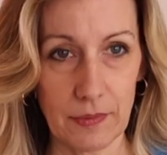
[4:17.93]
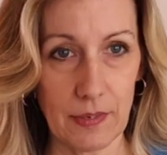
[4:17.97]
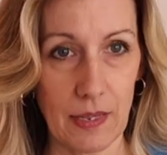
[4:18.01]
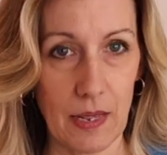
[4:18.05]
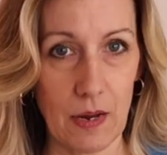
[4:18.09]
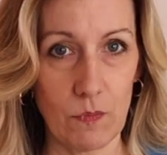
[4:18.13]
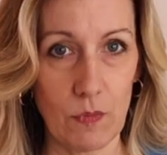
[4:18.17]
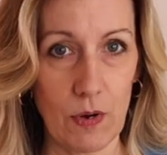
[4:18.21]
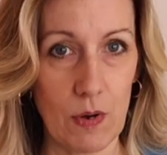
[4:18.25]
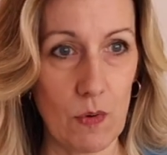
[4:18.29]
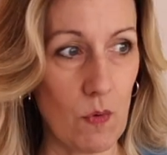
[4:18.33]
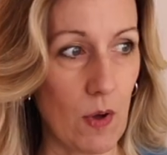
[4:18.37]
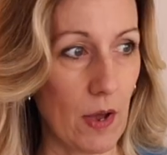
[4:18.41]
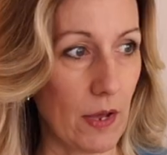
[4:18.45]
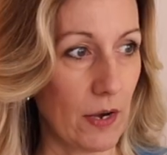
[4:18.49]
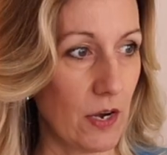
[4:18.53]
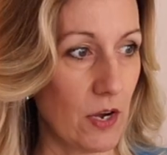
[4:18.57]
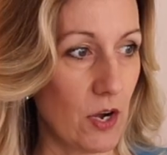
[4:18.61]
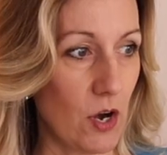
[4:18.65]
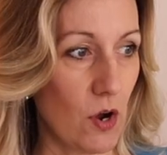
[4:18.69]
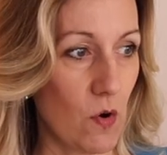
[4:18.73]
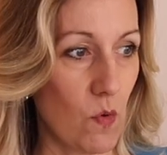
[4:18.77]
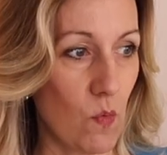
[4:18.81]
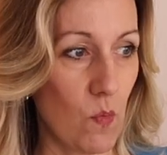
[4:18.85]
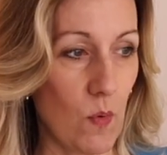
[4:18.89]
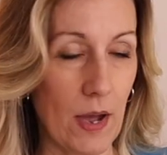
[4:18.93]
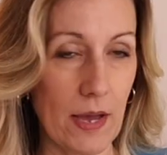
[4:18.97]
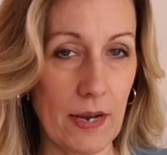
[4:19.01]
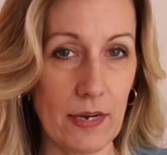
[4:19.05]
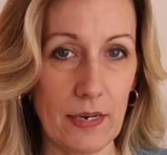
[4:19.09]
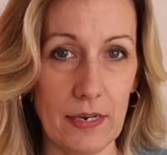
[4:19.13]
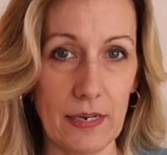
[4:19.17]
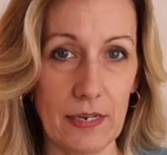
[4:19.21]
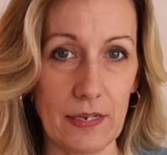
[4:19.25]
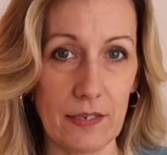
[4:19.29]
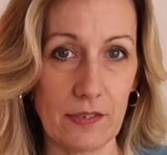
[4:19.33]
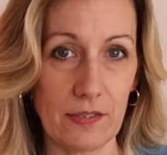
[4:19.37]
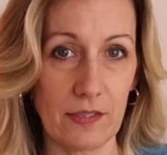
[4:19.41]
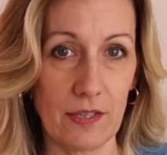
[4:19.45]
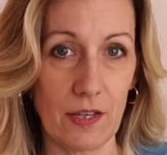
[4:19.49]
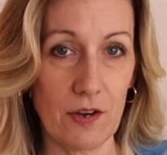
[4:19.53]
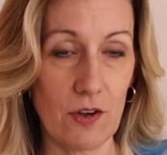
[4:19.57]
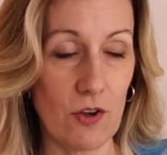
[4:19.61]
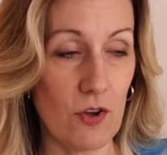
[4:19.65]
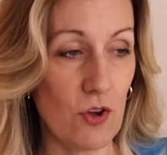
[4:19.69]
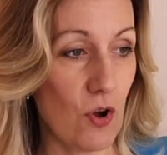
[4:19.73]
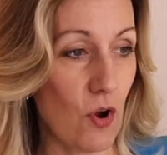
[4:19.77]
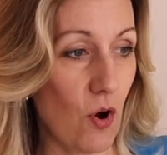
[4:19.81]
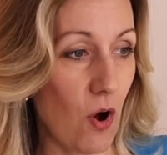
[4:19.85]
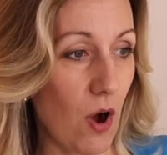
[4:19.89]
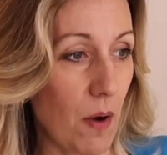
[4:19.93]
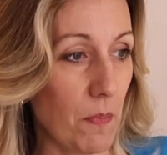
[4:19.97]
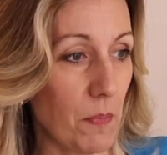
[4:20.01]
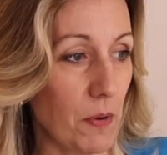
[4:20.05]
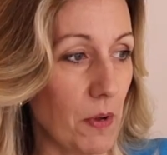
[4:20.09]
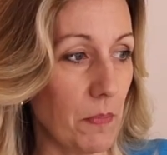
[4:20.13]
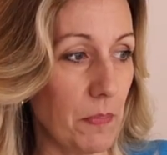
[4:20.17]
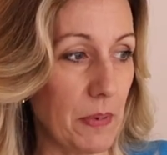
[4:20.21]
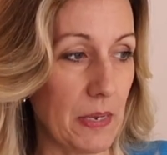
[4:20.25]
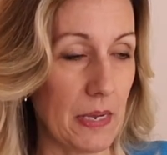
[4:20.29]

and we want to know what is the normal